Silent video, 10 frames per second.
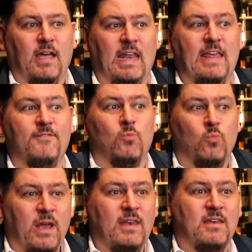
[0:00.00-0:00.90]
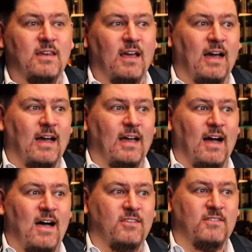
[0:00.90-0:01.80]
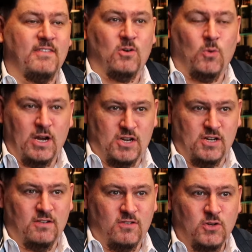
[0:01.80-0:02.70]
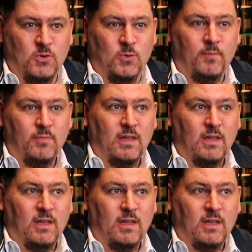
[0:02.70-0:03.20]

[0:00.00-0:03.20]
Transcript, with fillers: And even when uh, asked the question to